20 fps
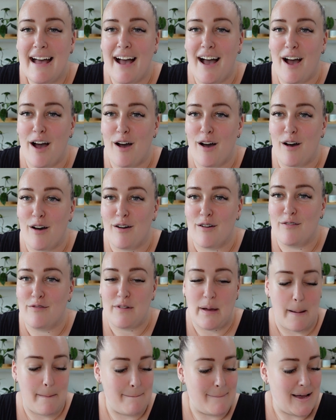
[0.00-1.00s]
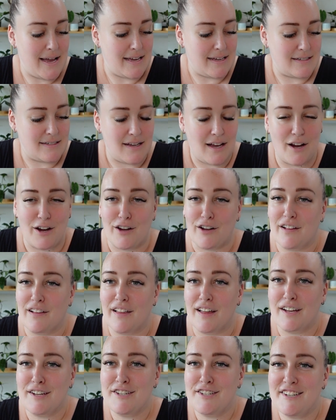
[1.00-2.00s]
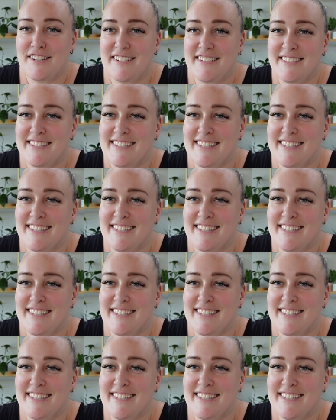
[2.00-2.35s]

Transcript: of my entire collection.